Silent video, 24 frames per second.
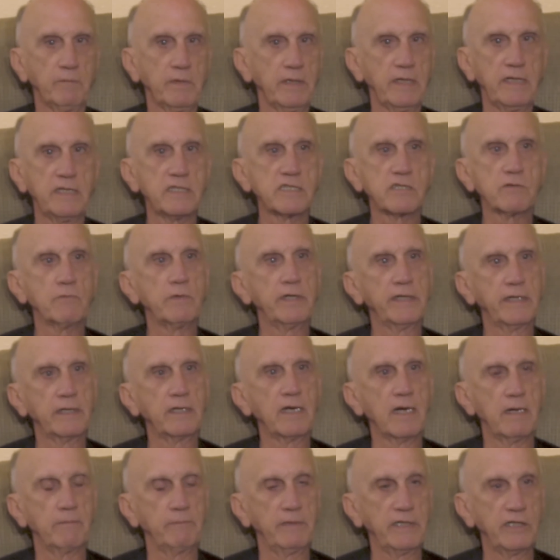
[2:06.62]
He's the one that
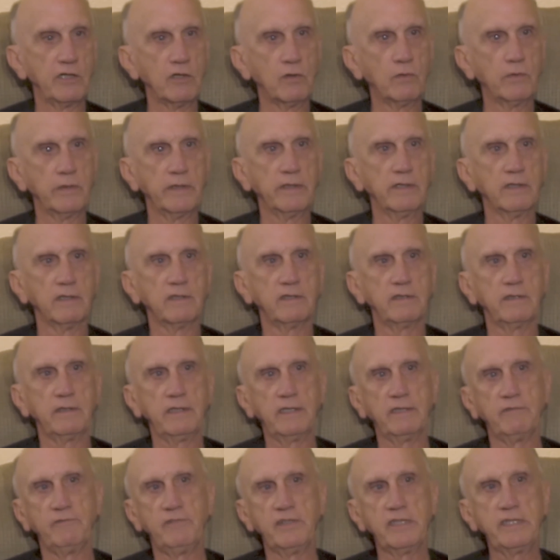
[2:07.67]
got me going
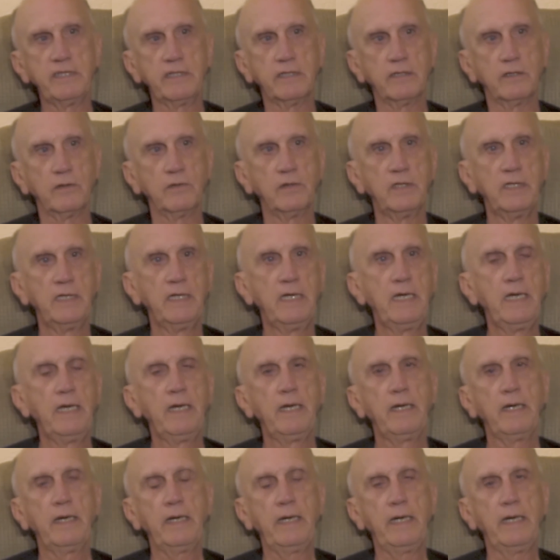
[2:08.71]
in video.
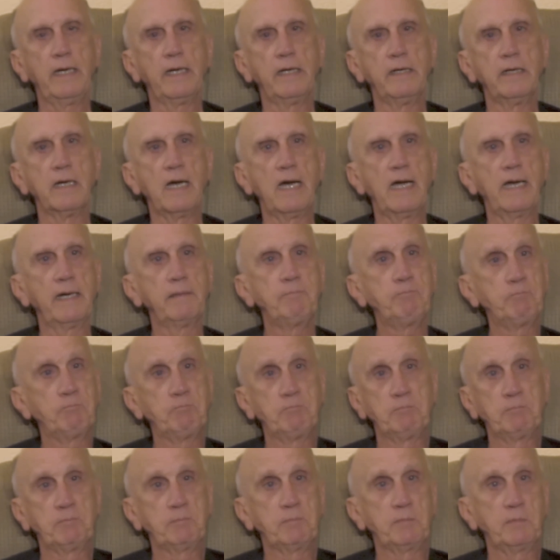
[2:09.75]
And I
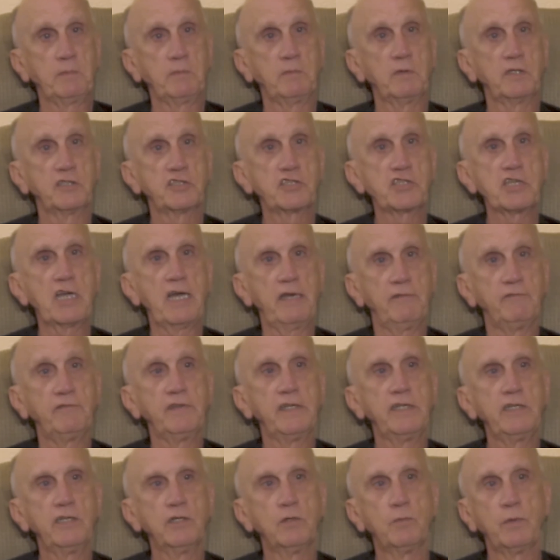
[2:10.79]
shot
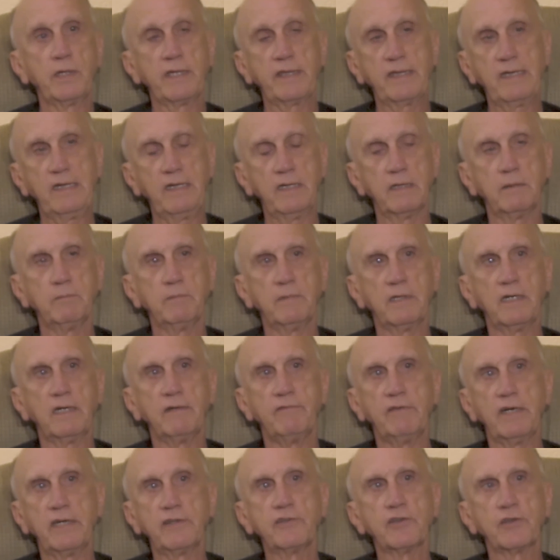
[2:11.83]
video with him
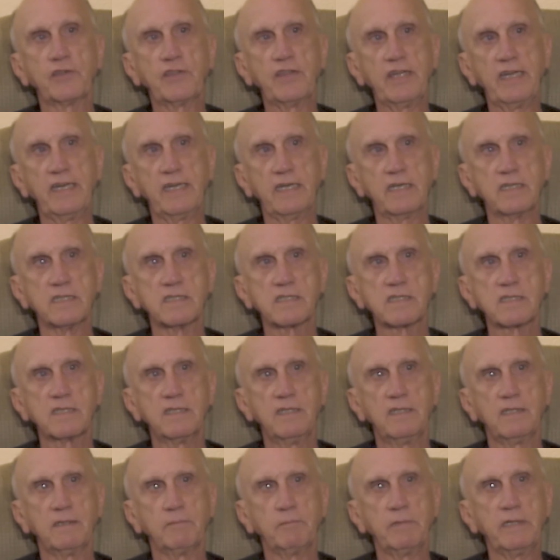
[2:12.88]
of other things,
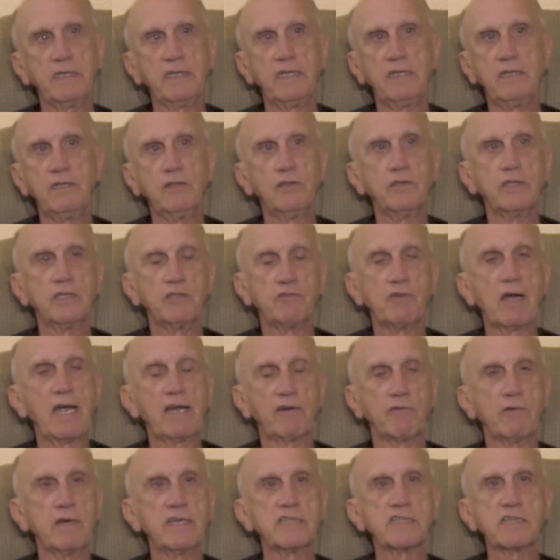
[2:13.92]
but he knew that
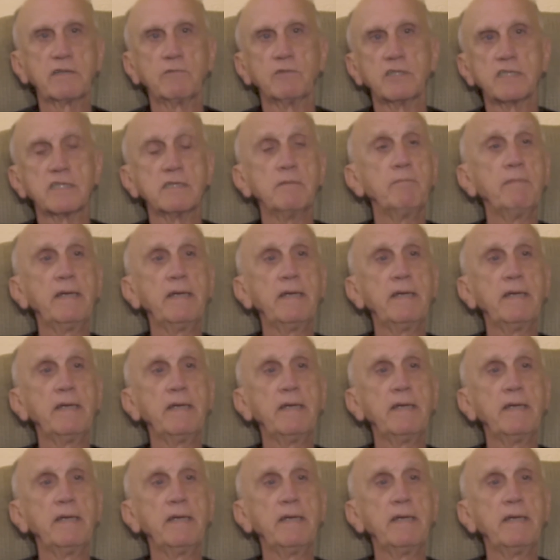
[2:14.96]
drag racing was the